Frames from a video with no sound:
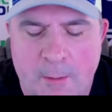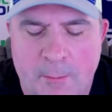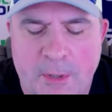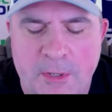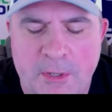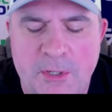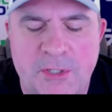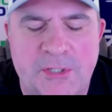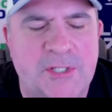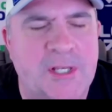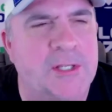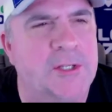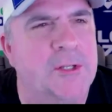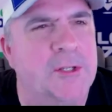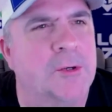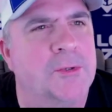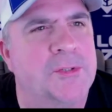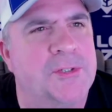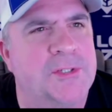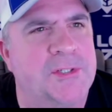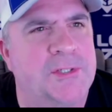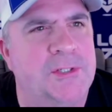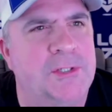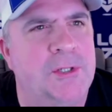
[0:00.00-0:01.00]
But you said
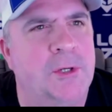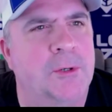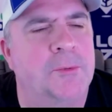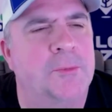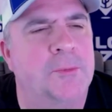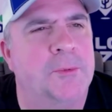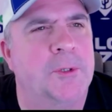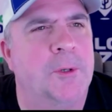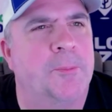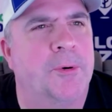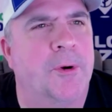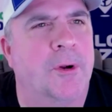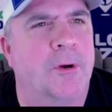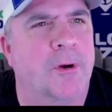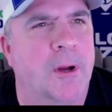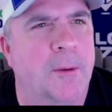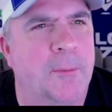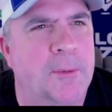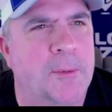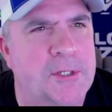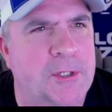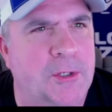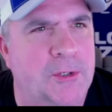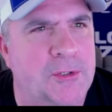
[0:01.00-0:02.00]
you'll program
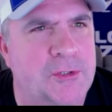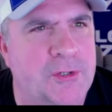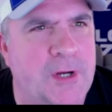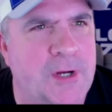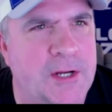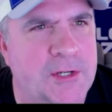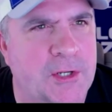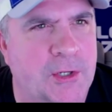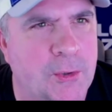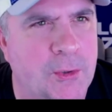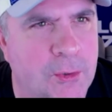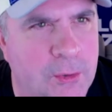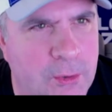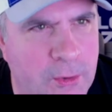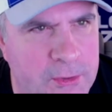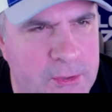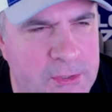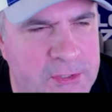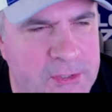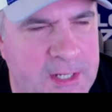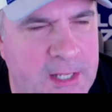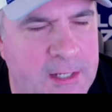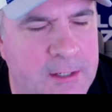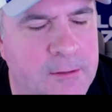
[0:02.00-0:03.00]
it to go straight to Google, you
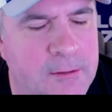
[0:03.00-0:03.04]
said?